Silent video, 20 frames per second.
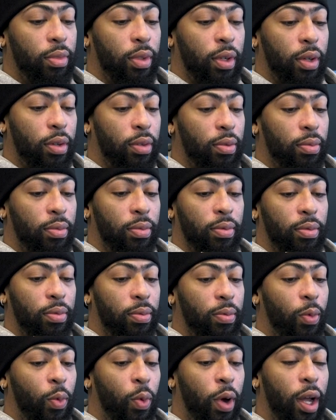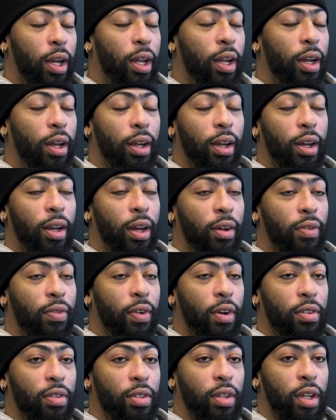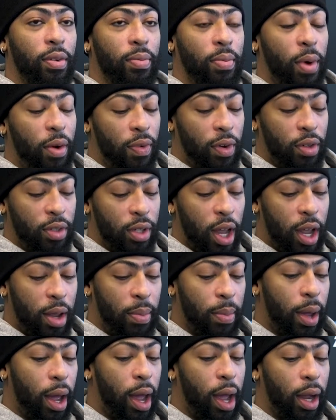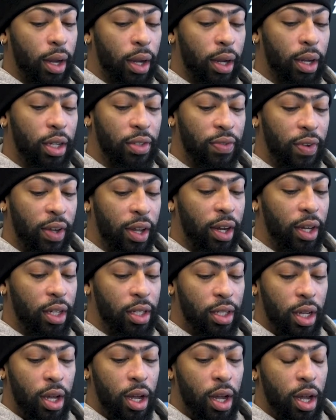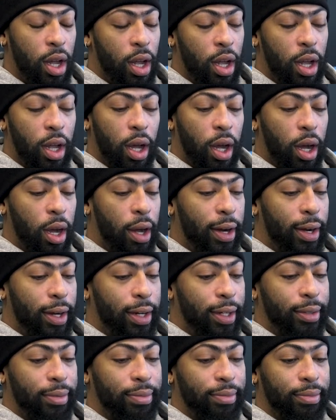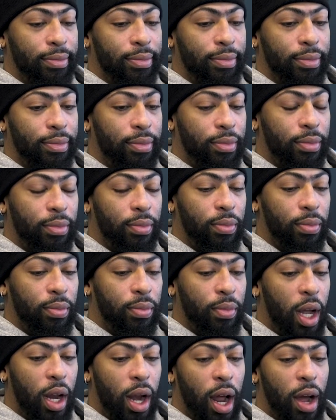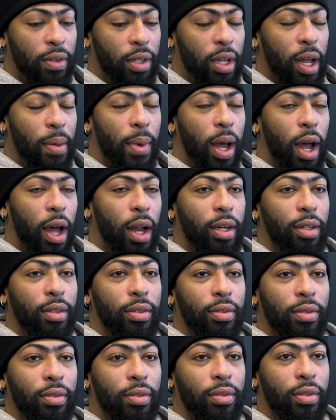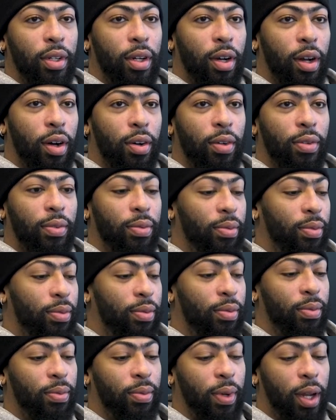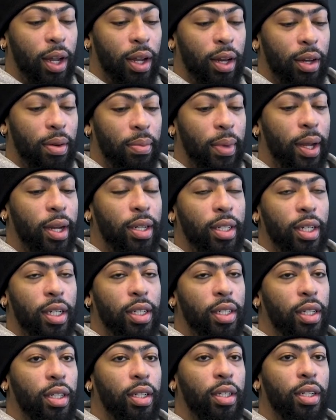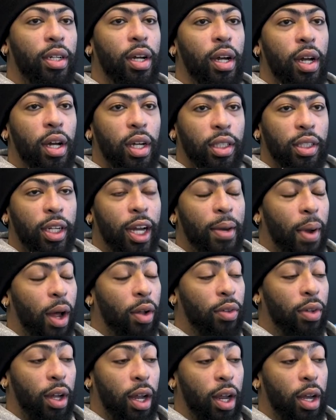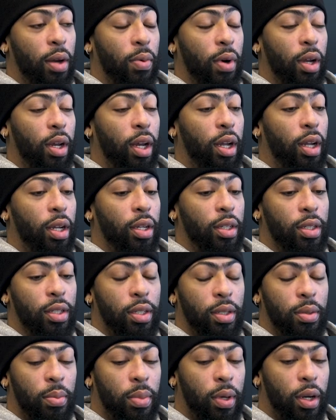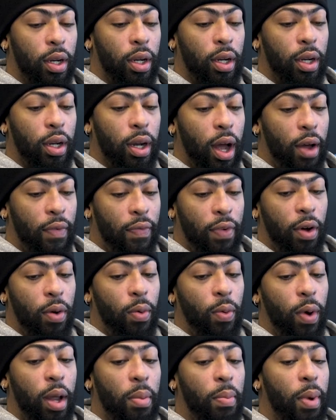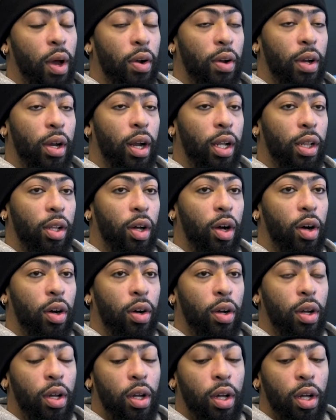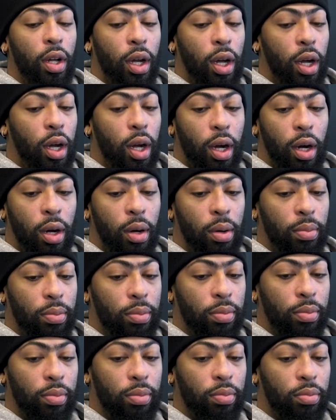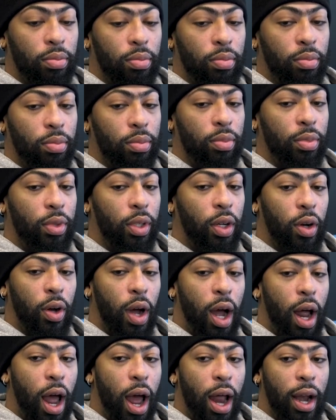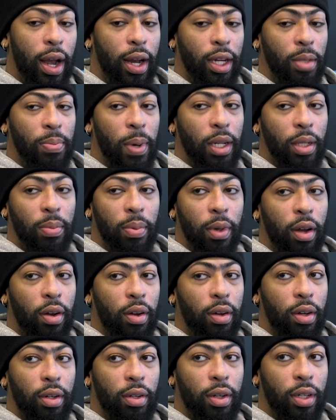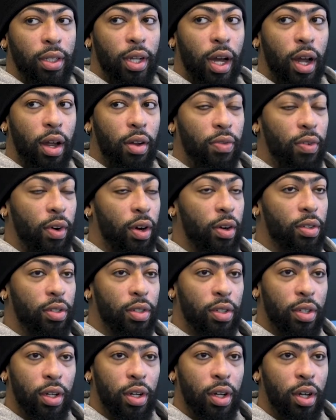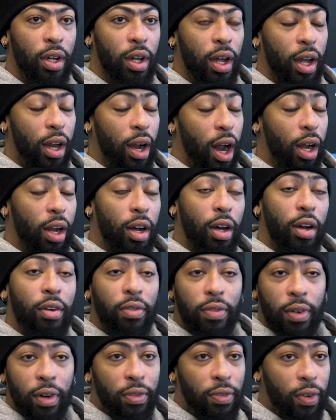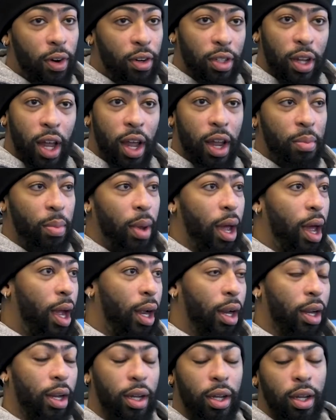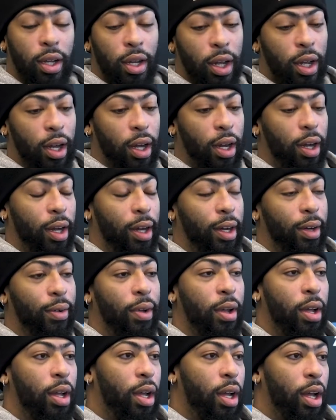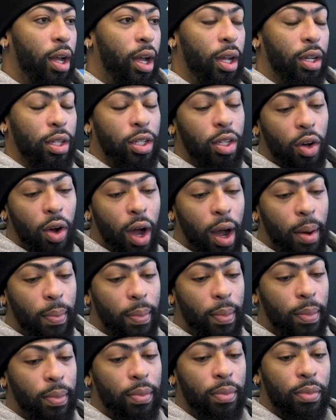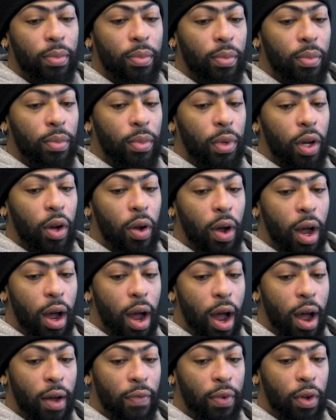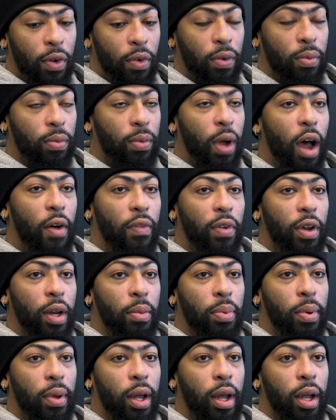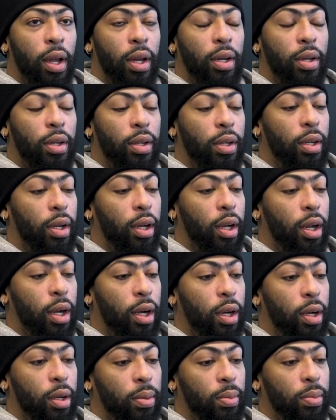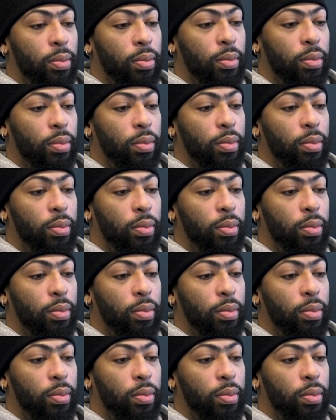you know, winded in my first game back against Phoenix. And obviously I'm not, you know, in mid-season shape, I don't think anyone is, but I felt way better than I thought. You know, I didn't expect to play the entire first, and I could have in the first game back. And so I'm, you know, I feel confident in playing,